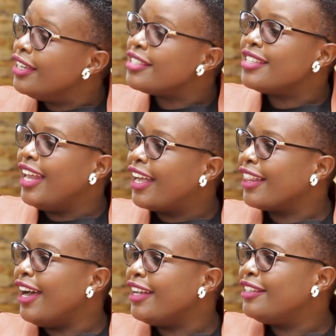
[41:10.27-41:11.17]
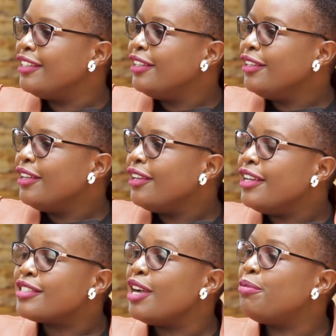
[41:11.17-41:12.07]
just like that,
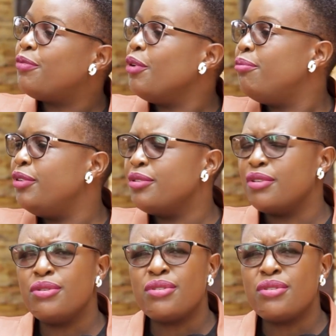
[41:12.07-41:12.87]
escaped from prison.